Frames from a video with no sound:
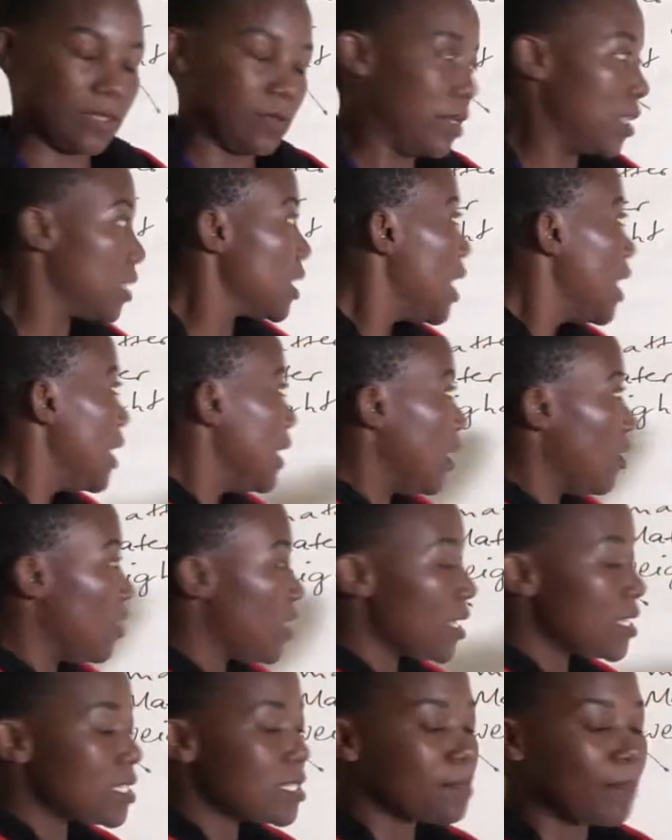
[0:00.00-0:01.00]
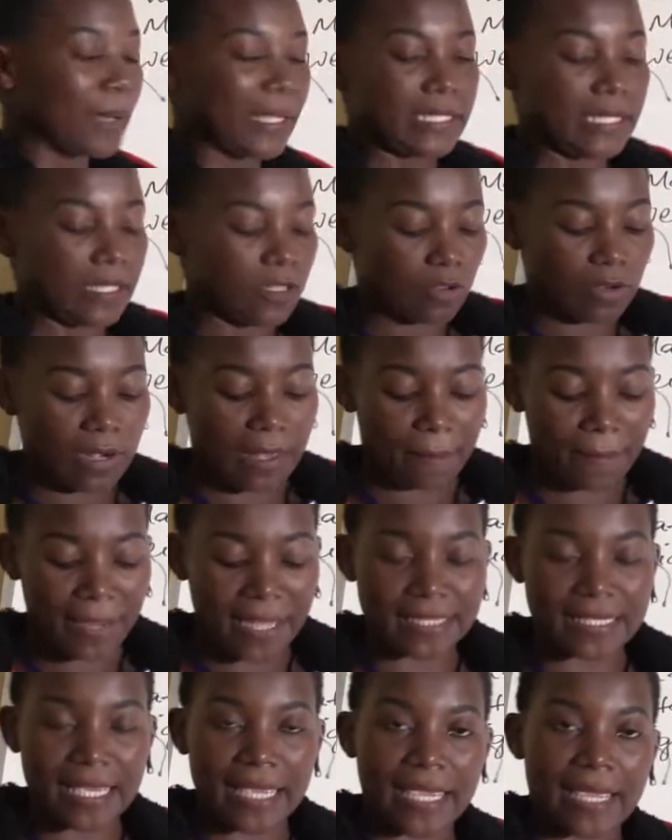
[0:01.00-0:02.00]
weight. Now this particular
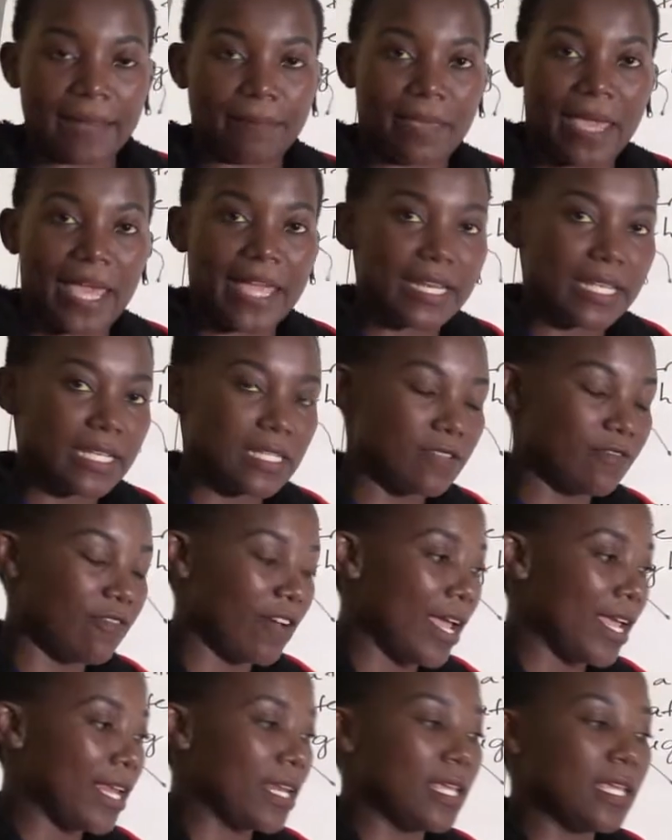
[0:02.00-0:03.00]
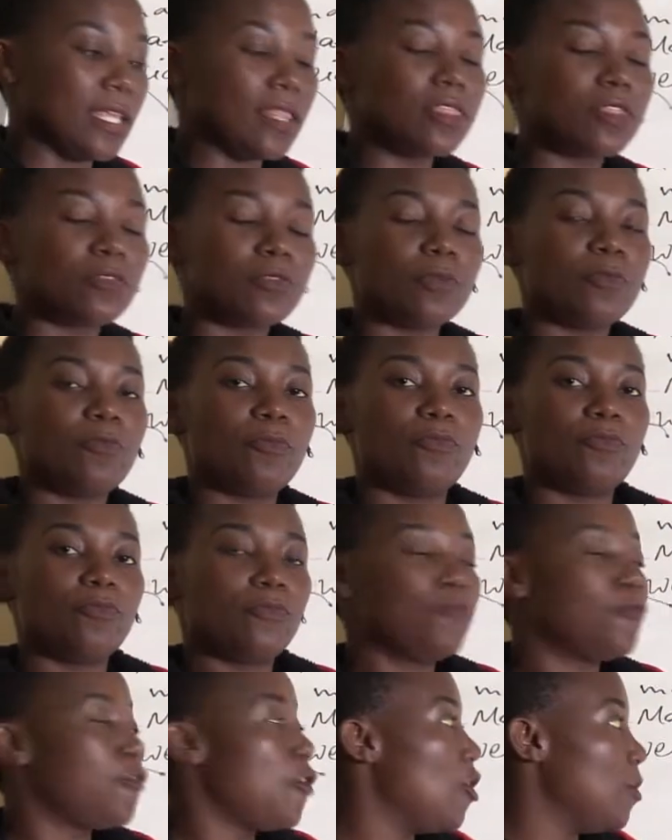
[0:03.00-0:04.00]
matter can be identified in 3
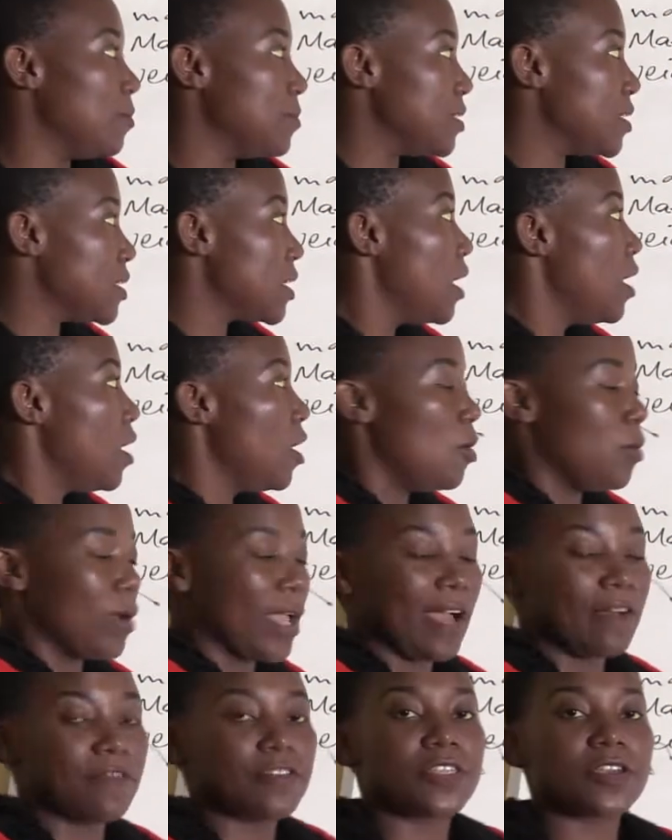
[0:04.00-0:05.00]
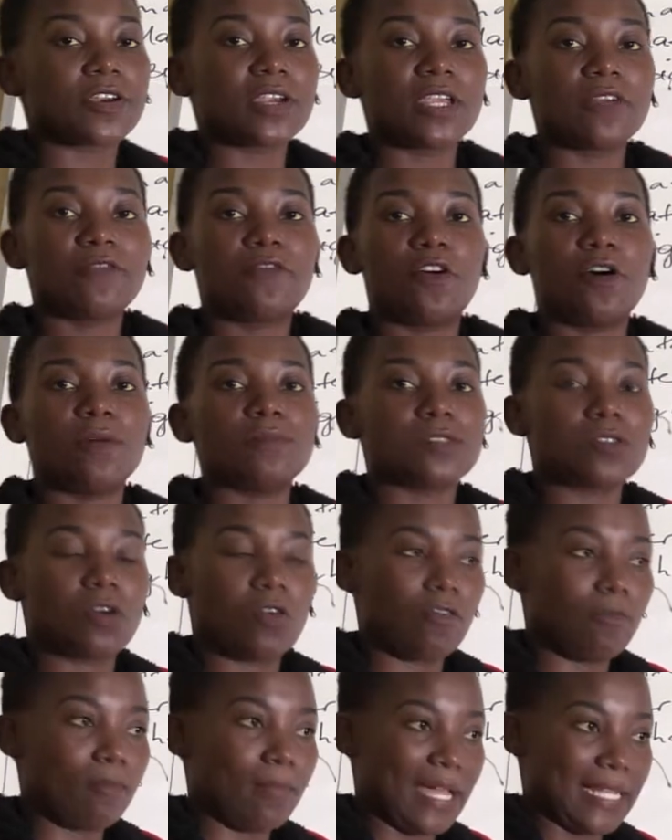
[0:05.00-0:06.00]
forms. We have 3 forms
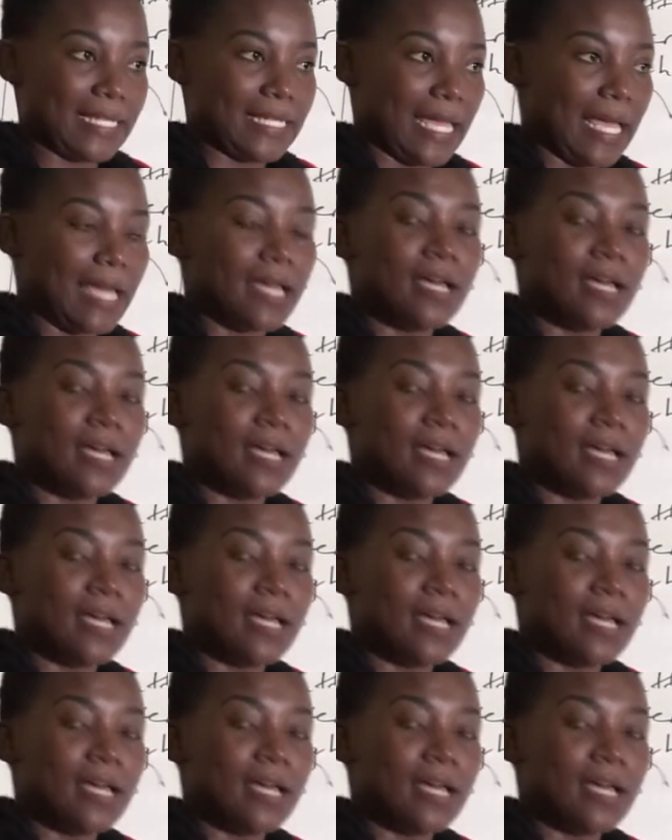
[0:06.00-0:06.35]
of matter: